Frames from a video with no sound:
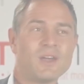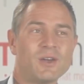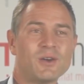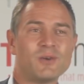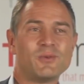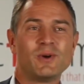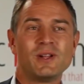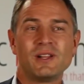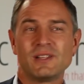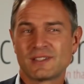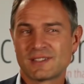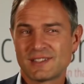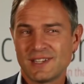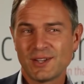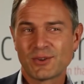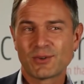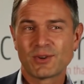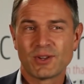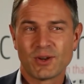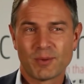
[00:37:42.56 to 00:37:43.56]
Well,
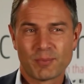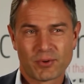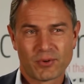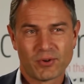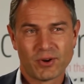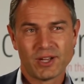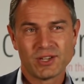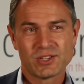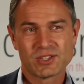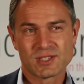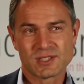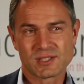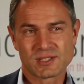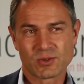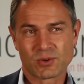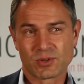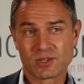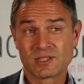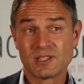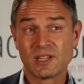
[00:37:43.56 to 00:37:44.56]
secret operations
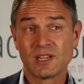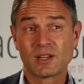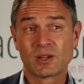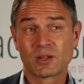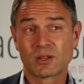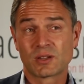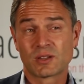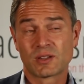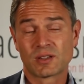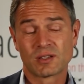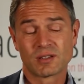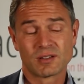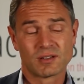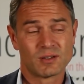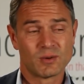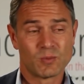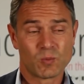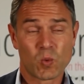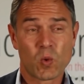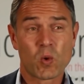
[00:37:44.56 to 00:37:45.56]
or secret
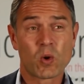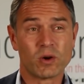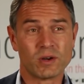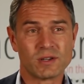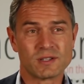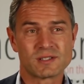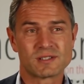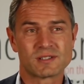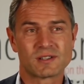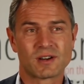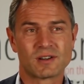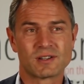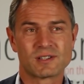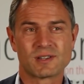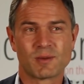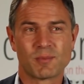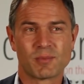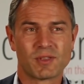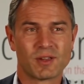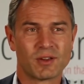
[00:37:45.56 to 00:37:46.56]
wars are
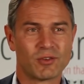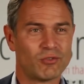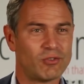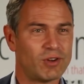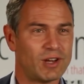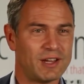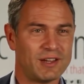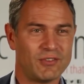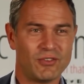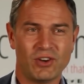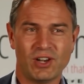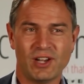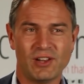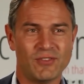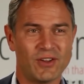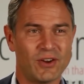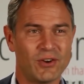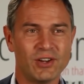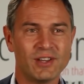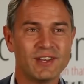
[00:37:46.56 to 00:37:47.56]
something really, really
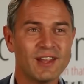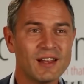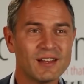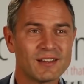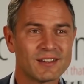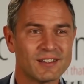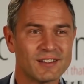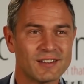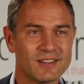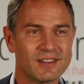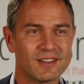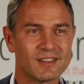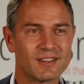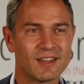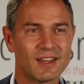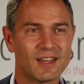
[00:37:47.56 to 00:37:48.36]
very delicate.